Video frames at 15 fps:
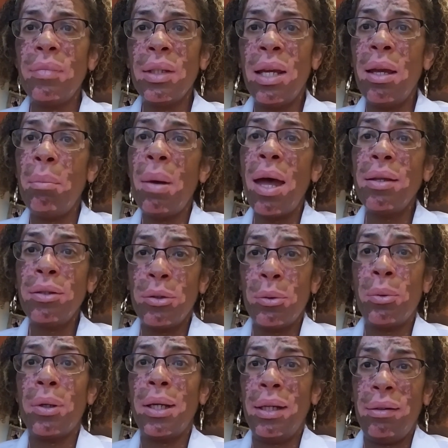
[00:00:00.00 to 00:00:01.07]
in my
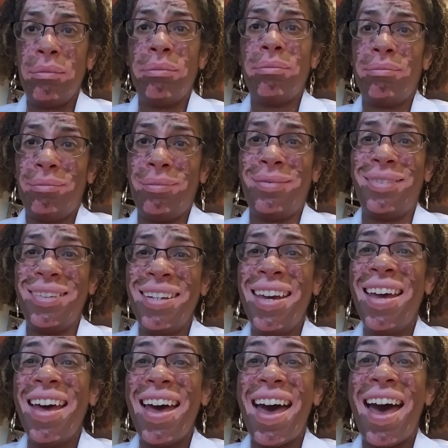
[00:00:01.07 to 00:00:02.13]
story,
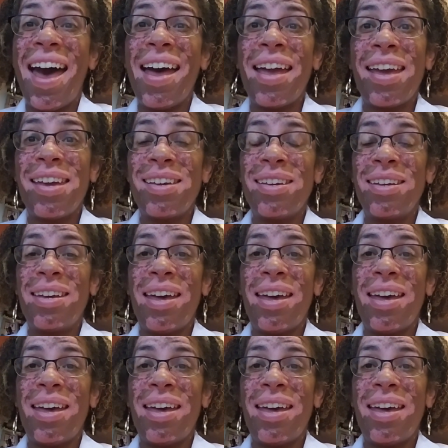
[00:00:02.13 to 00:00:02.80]
I